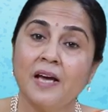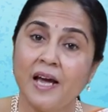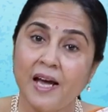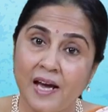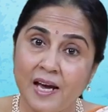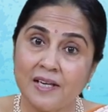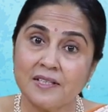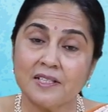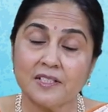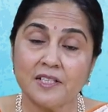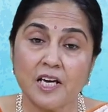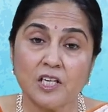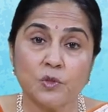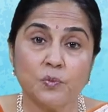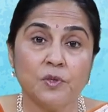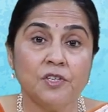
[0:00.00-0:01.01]
as it
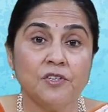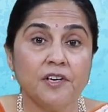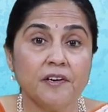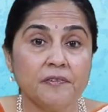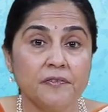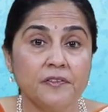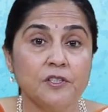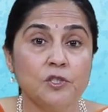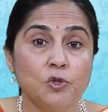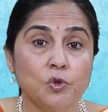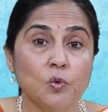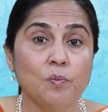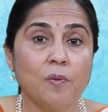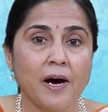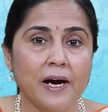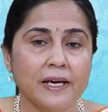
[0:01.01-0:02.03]
has been referred
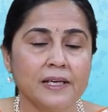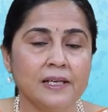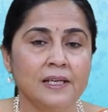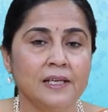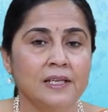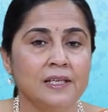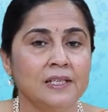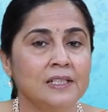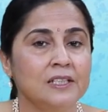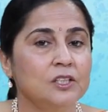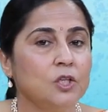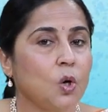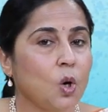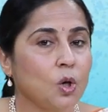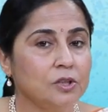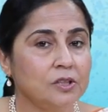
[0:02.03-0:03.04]
to by
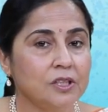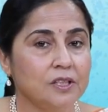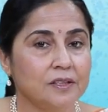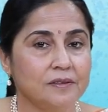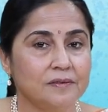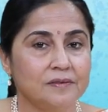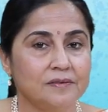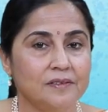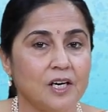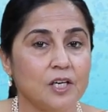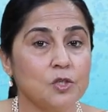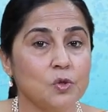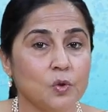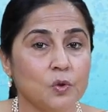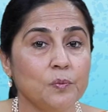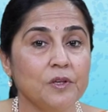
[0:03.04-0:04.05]
the author
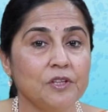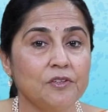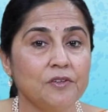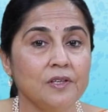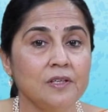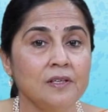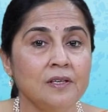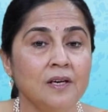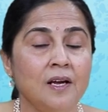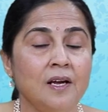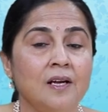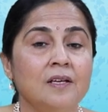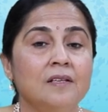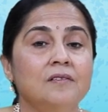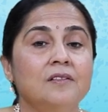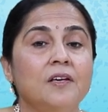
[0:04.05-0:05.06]
Ashok Mitran.
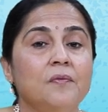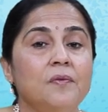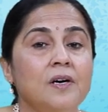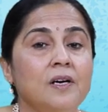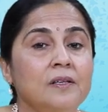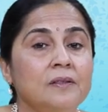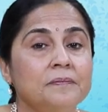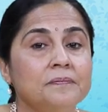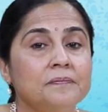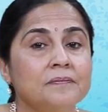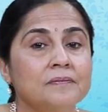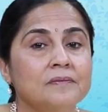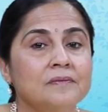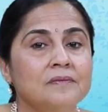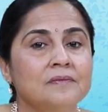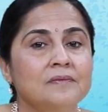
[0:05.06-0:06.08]
They were
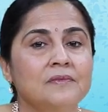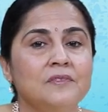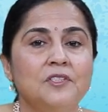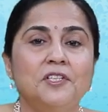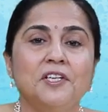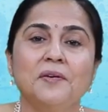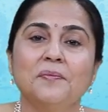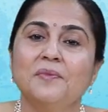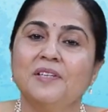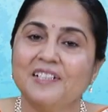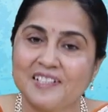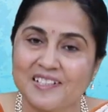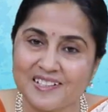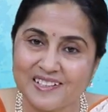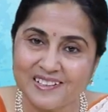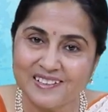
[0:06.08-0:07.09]

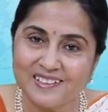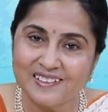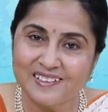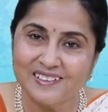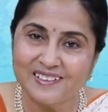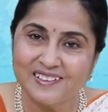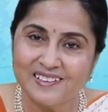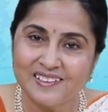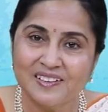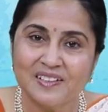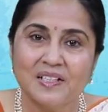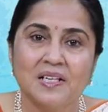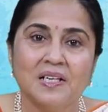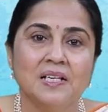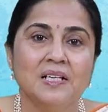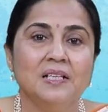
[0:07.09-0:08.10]
dreamers.
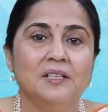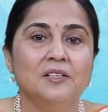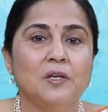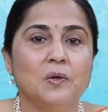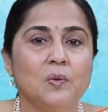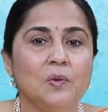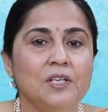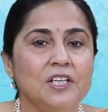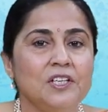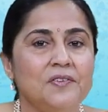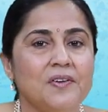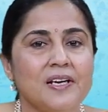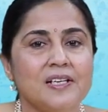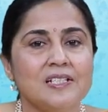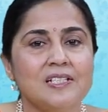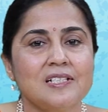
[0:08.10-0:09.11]
They only
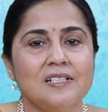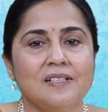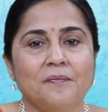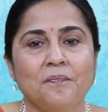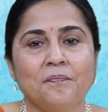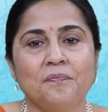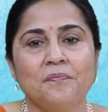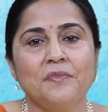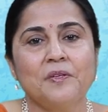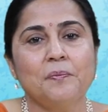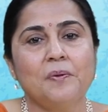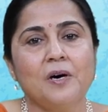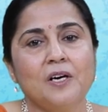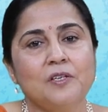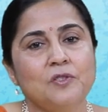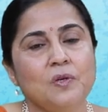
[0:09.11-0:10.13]
dressed the
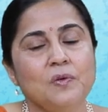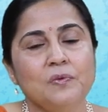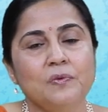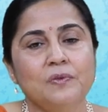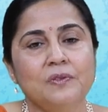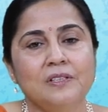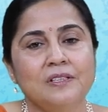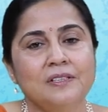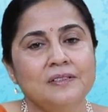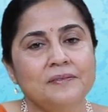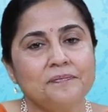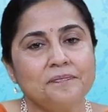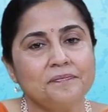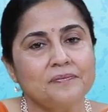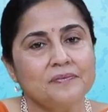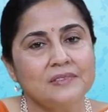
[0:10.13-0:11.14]
part of
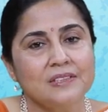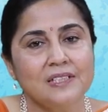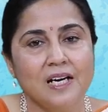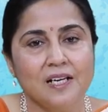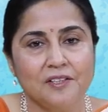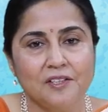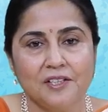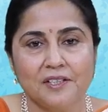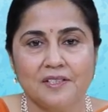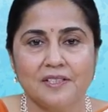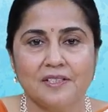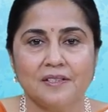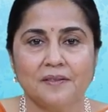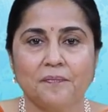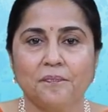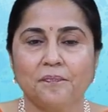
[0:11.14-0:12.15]

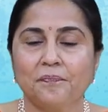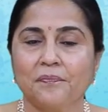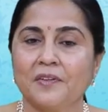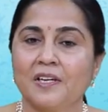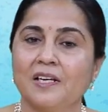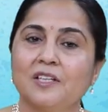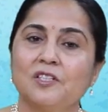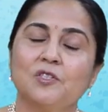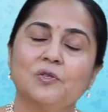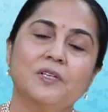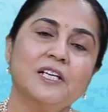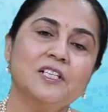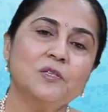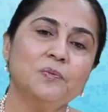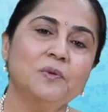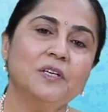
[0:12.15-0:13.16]
Gandhians. So
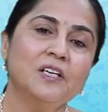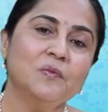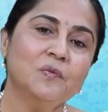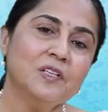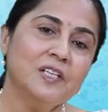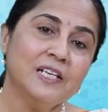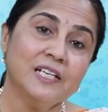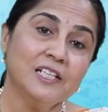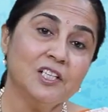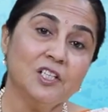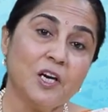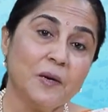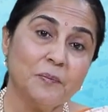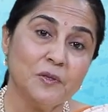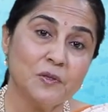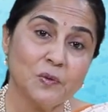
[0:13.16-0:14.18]
let's begin with another
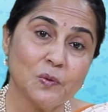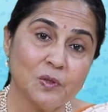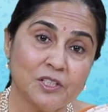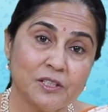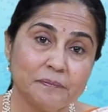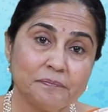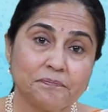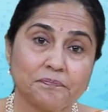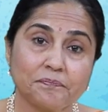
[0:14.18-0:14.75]
episode.